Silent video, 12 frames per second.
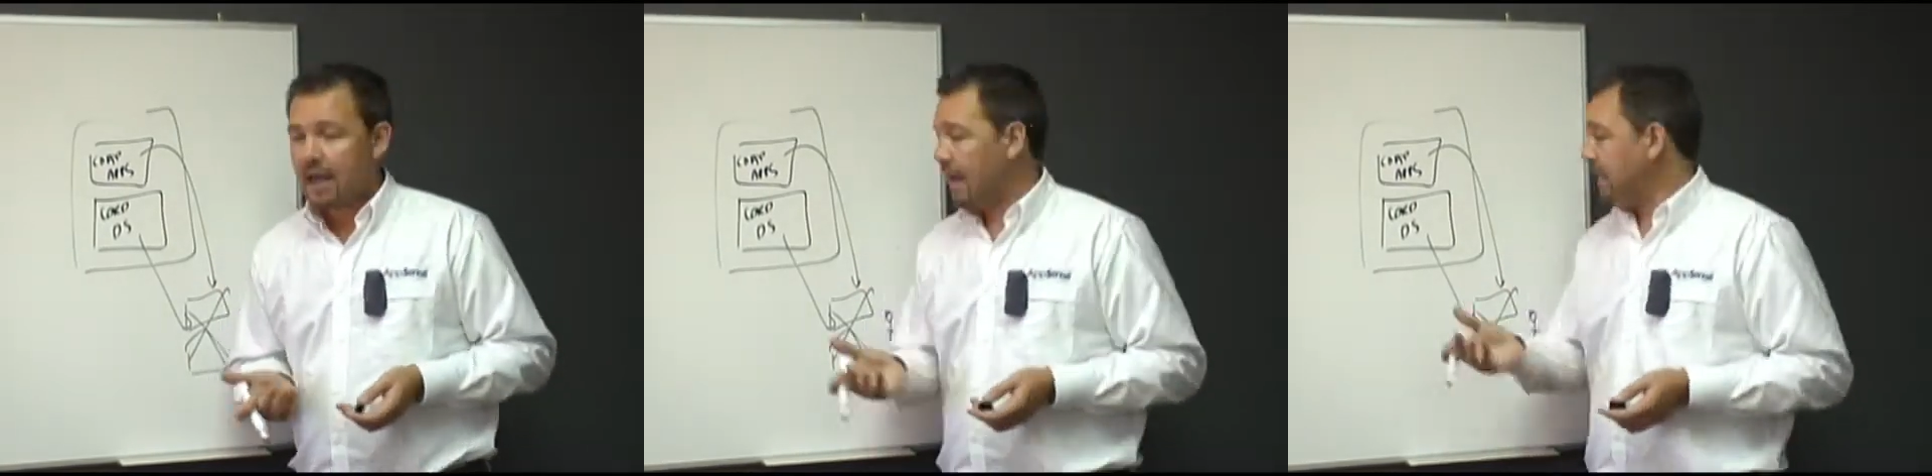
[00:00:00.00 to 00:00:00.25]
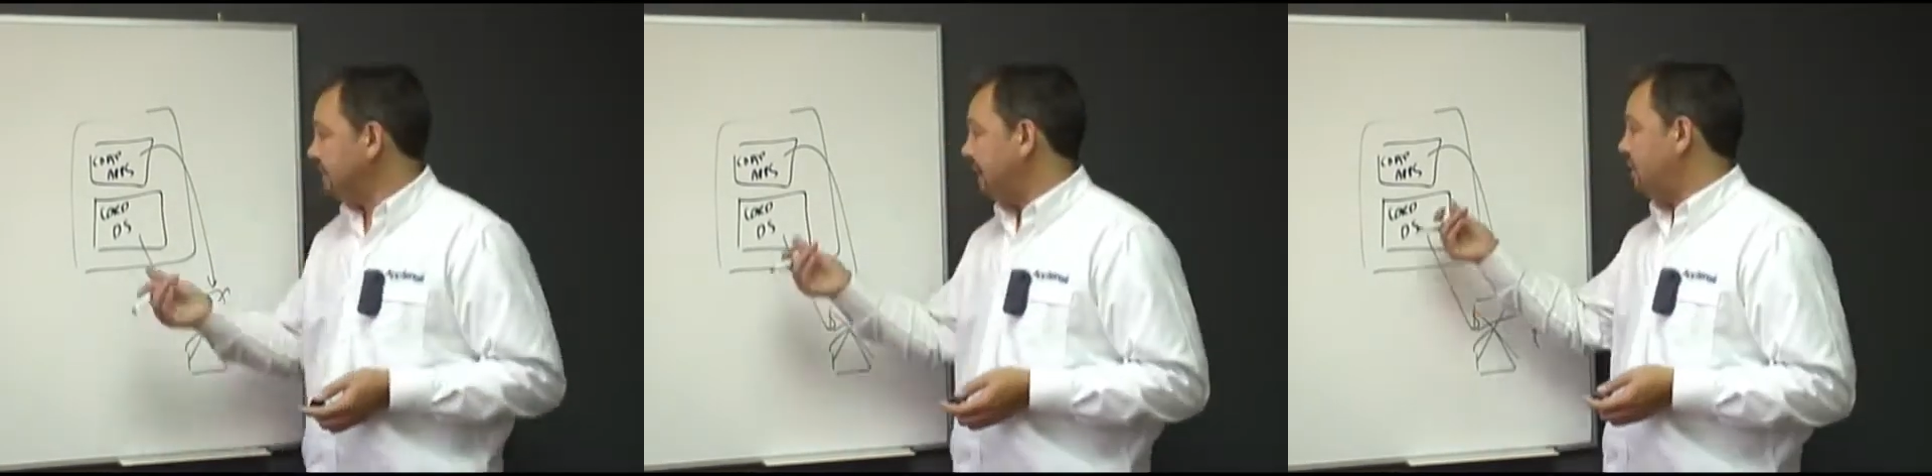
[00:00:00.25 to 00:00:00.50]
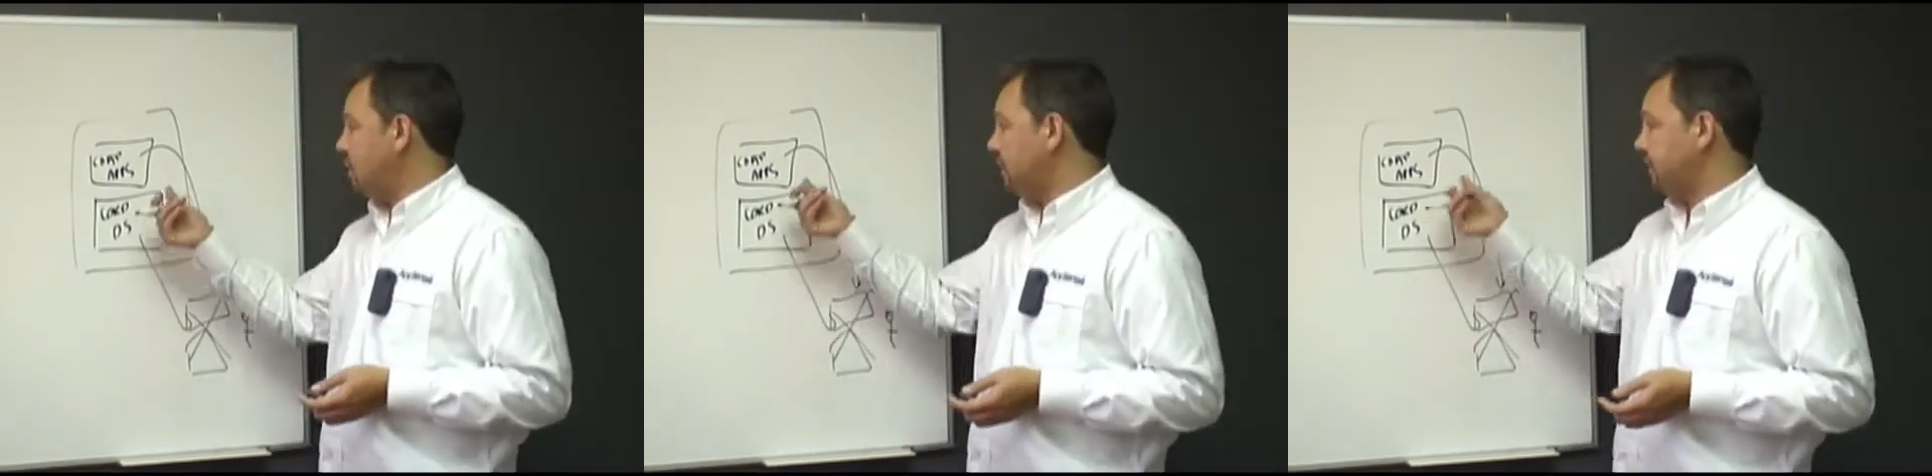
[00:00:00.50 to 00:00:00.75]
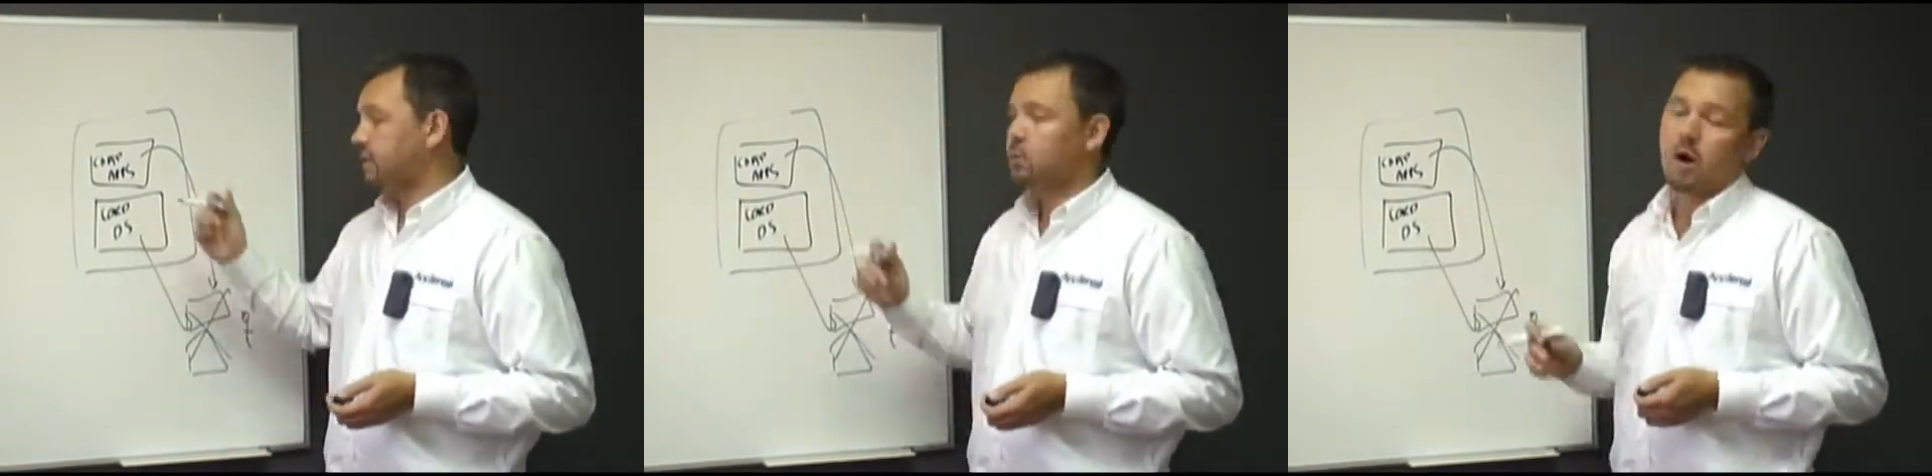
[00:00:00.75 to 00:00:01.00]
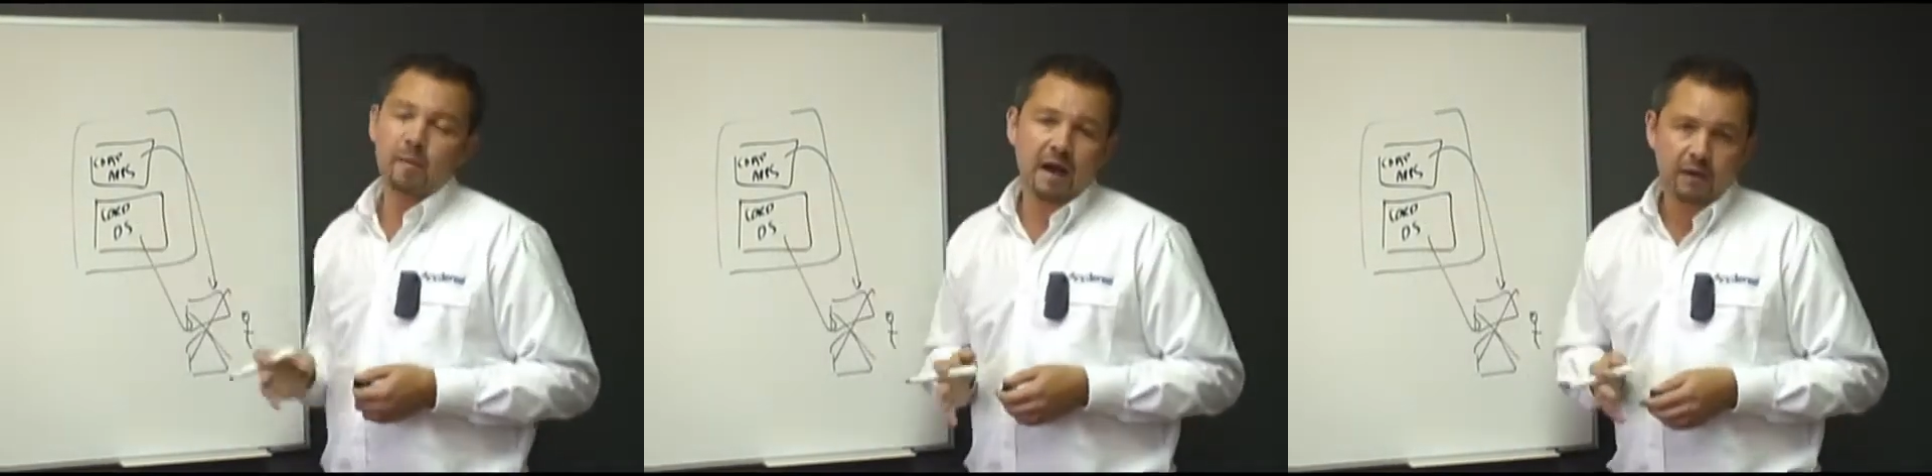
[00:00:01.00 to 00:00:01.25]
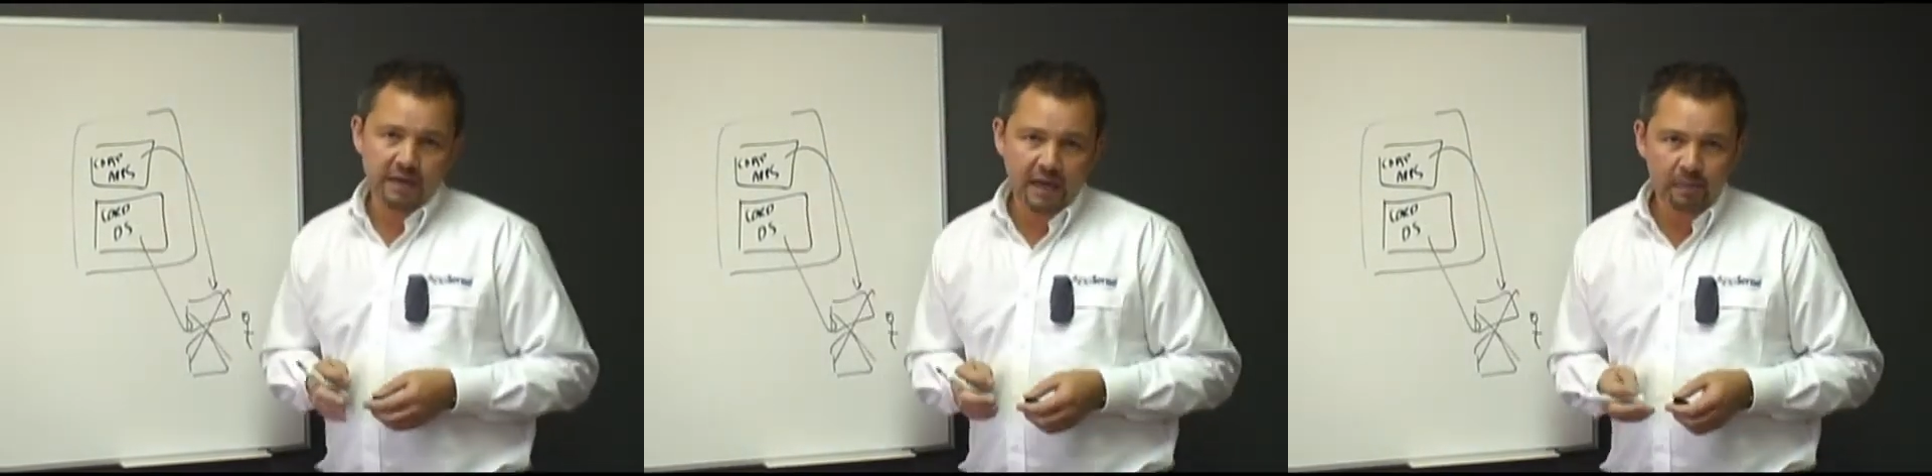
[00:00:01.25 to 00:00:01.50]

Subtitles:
anytime you want to swap out an